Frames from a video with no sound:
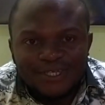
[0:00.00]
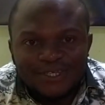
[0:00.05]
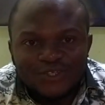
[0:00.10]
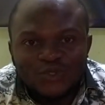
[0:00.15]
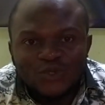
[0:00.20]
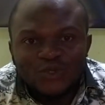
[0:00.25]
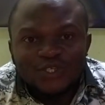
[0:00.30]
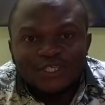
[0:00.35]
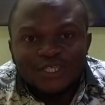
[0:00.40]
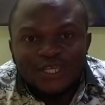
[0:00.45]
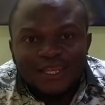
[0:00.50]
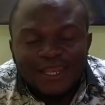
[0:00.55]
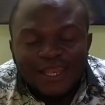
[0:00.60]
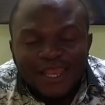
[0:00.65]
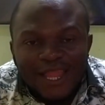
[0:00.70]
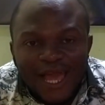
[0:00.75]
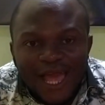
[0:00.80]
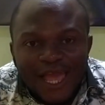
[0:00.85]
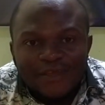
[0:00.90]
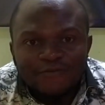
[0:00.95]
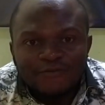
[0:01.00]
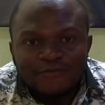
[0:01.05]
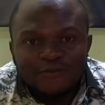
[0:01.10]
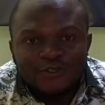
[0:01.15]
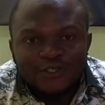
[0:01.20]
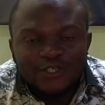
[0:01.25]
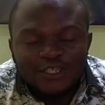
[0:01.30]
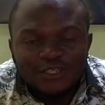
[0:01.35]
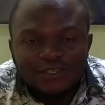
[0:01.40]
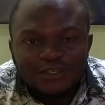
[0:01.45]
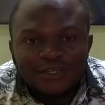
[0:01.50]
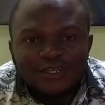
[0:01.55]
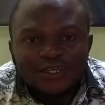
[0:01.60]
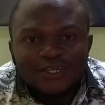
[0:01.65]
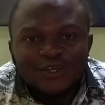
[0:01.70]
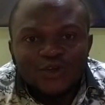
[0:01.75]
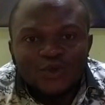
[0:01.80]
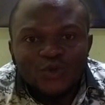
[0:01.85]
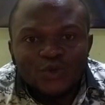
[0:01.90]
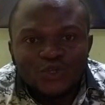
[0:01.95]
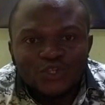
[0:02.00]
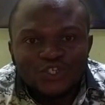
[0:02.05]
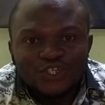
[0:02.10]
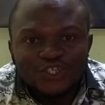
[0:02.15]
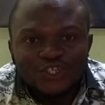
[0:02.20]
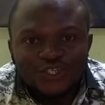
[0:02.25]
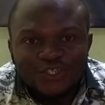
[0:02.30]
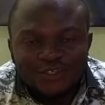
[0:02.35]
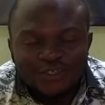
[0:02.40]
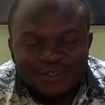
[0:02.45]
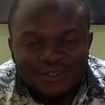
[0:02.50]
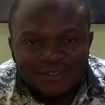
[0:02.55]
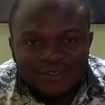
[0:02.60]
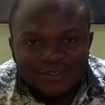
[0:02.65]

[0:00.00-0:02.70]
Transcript: So it's a life-threatening condition